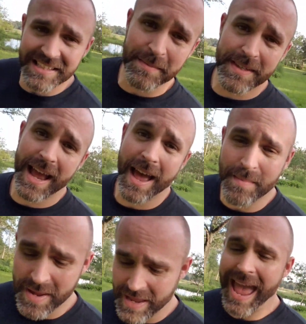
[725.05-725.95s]
some
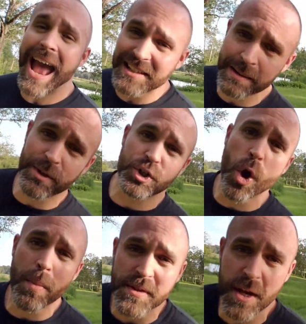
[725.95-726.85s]
time. Ask him to
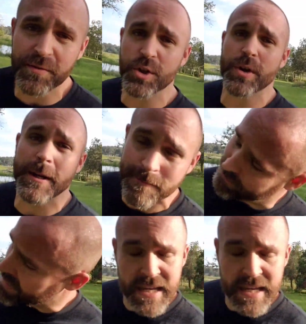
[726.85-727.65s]
show himself to you.